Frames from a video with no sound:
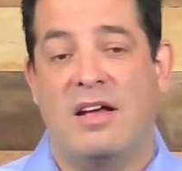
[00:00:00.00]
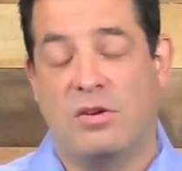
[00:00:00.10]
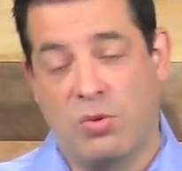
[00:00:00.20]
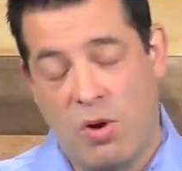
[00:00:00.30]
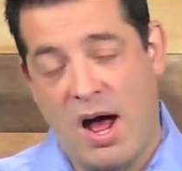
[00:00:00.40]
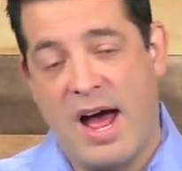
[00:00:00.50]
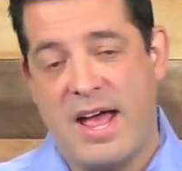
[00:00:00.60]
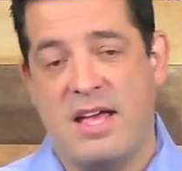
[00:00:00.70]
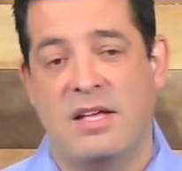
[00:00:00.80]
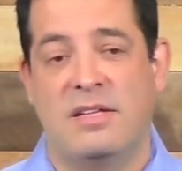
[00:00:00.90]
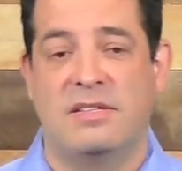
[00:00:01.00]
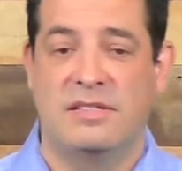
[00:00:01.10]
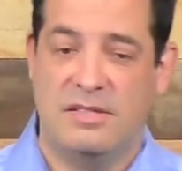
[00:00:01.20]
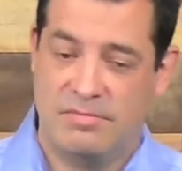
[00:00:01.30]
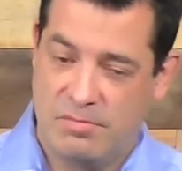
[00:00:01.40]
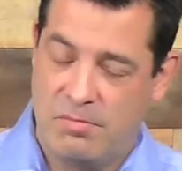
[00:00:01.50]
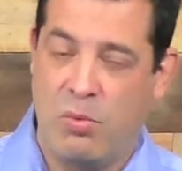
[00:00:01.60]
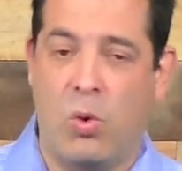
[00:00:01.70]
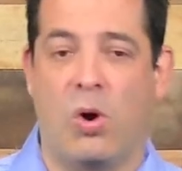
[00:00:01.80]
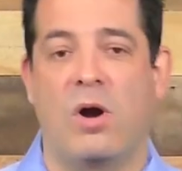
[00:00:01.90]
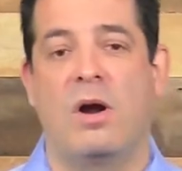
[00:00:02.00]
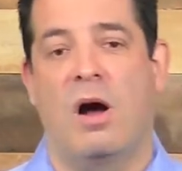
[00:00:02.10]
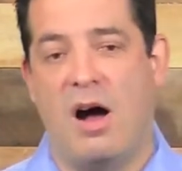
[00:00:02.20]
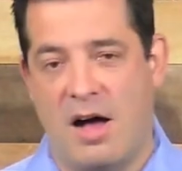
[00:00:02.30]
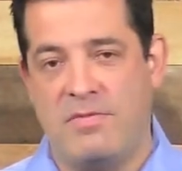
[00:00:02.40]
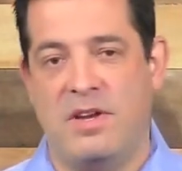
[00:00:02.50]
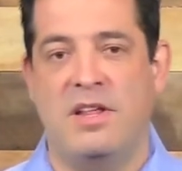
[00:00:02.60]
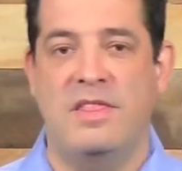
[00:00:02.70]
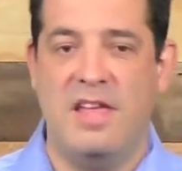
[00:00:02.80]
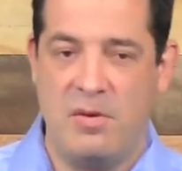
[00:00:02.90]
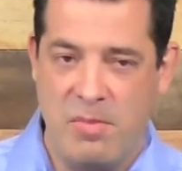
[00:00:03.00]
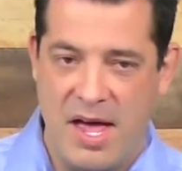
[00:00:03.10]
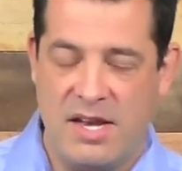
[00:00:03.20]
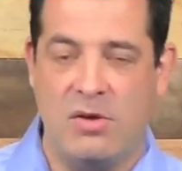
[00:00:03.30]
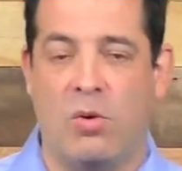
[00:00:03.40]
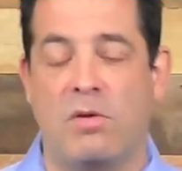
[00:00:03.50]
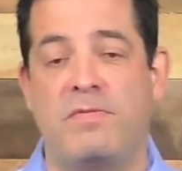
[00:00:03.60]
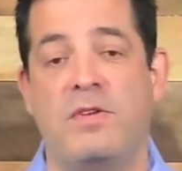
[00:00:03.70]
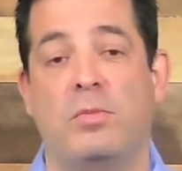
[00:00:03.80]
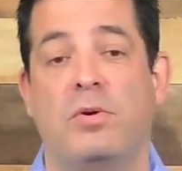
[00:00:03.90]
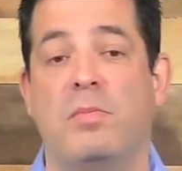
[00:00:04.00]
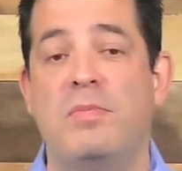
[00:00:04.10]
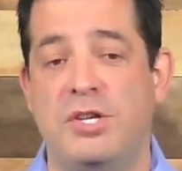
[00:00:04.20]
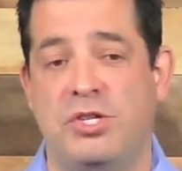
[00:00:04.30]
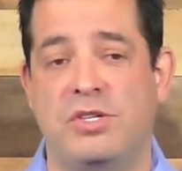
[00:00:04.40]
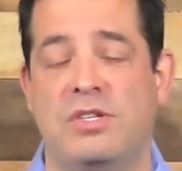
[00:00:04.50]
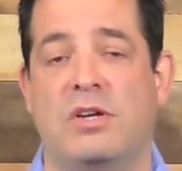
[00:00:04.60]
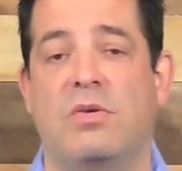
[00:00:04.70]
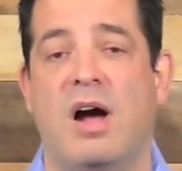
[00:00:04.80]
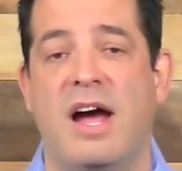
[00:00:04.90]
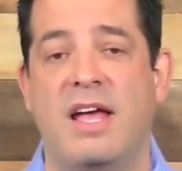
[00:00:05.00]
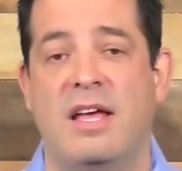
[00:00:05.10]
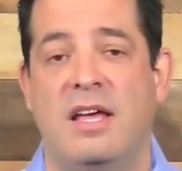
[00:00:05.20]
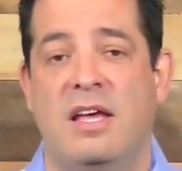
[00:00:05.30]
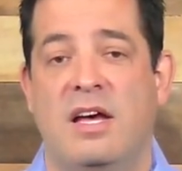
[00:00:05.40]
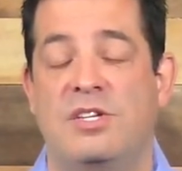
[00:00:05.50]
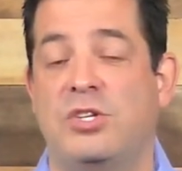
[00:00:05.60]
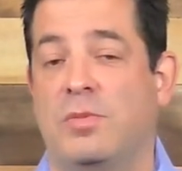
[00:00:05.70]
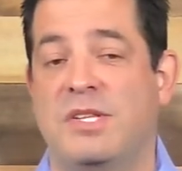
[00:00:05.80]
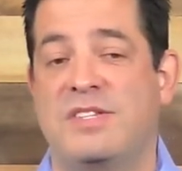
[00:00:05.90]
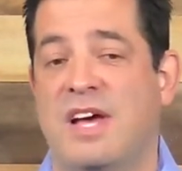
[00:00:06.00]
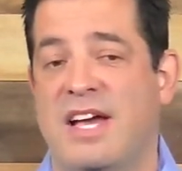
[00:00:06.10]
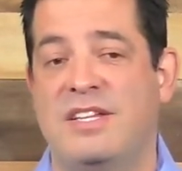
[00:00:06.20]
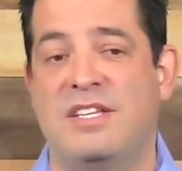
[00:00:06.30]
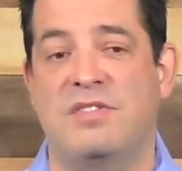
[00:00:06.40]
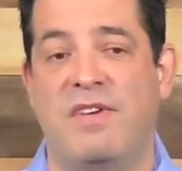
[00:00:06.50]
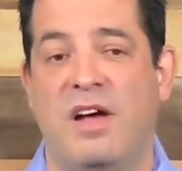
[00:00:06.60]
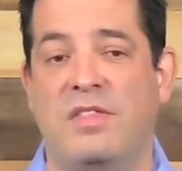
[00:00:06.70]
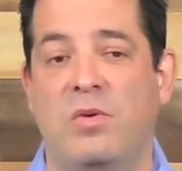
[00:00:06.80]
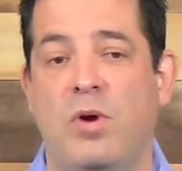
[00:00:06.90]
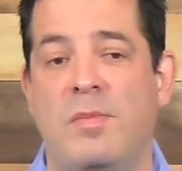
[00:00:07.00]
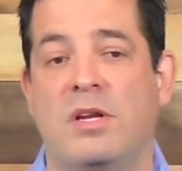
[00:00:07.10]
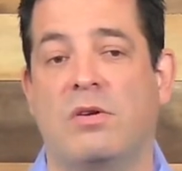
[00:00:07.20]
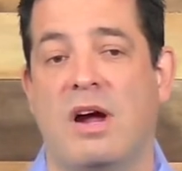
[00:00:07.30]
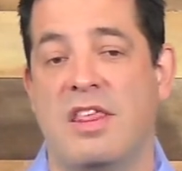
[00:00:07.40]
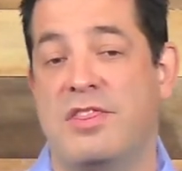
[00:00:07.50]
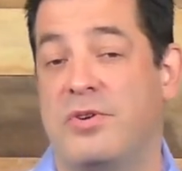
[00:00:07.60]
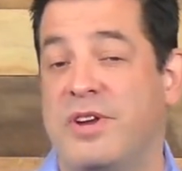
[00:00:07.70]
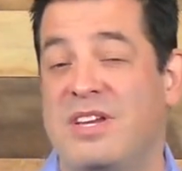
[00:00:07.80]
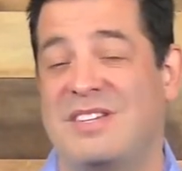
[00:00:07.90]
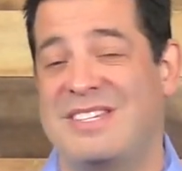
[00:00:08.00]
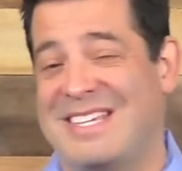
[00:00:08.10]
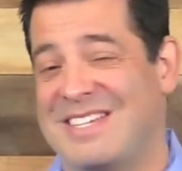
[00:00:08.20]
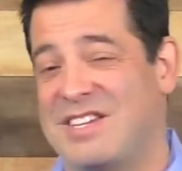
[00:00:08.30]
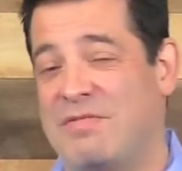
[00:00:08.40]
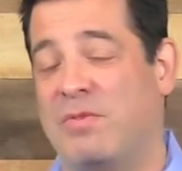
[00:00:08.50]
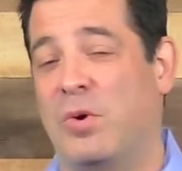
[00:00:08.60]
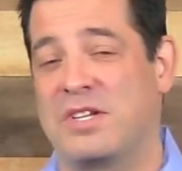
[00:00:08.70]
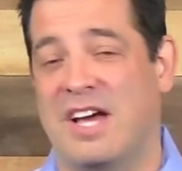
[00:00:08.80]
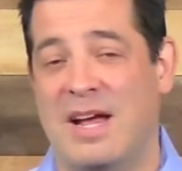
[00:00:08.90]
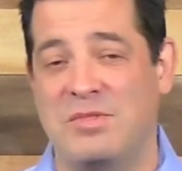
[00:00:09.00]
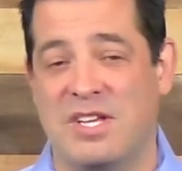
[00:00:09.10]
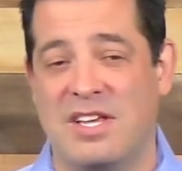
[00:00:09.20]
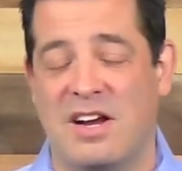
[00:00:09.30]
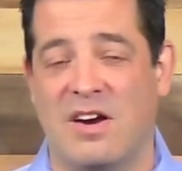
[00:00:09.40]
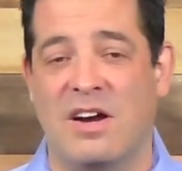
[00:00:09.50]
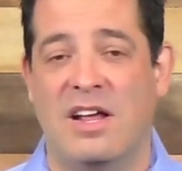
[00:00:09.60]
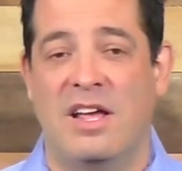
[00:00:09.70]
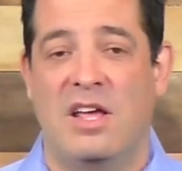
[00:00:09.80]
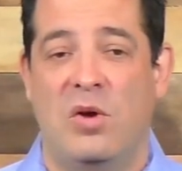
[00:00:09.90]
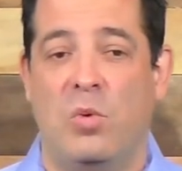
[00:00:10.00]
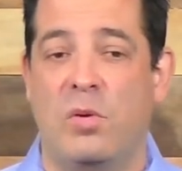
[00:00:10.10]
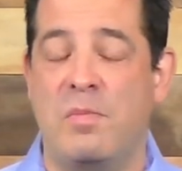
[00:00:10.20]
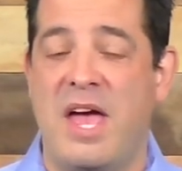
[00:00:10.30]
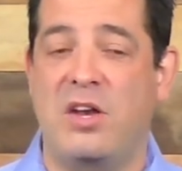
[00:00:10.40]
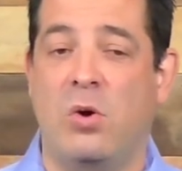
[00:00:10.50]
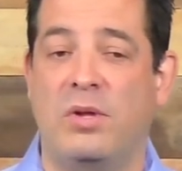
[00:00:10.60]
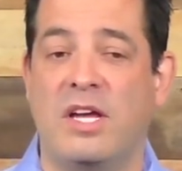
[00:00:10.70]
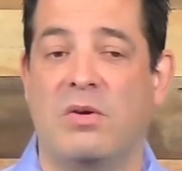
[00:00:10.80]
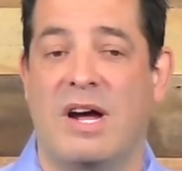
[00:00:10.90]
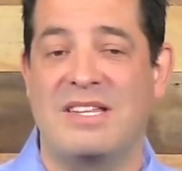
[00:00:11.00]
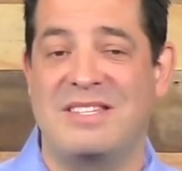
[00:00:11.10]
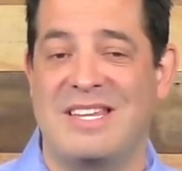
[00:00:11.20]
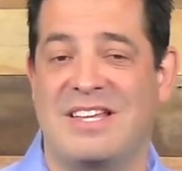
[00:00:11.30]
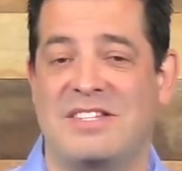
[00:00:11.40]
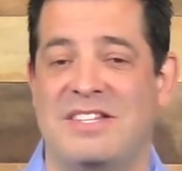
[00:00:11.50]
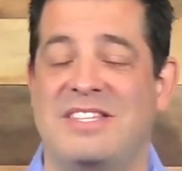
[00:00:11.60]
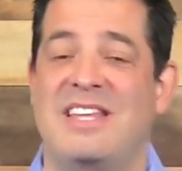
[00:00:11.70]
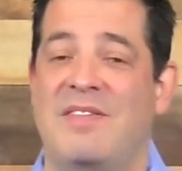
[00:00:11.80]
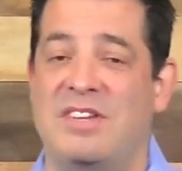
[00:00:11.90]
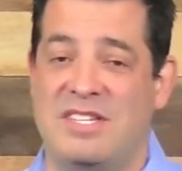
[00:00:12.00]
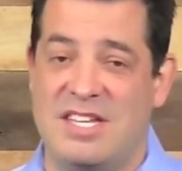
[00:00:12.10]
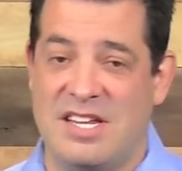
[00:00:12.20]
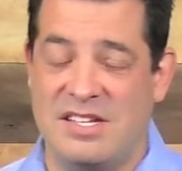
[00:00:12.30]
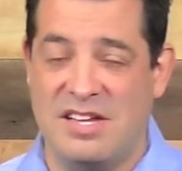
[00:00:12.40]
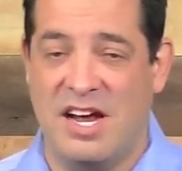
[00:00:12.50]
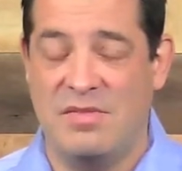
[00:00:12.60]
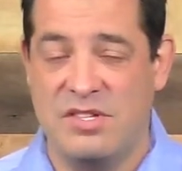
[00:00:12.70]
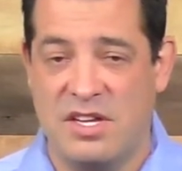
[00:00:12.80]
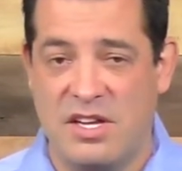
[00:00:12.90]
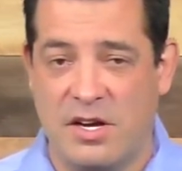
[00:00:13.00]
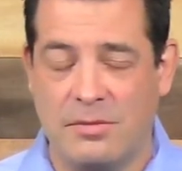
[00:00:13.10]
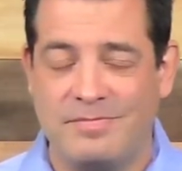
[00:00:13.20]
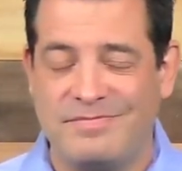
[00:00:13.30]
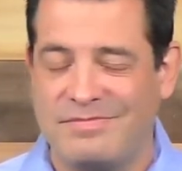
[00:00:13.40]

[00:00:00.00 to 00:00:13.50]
cry more often than men or feel permission to cry. A German scientist found that women cry 30 to 64 times a year, where men only cry 6 to 17 times a year.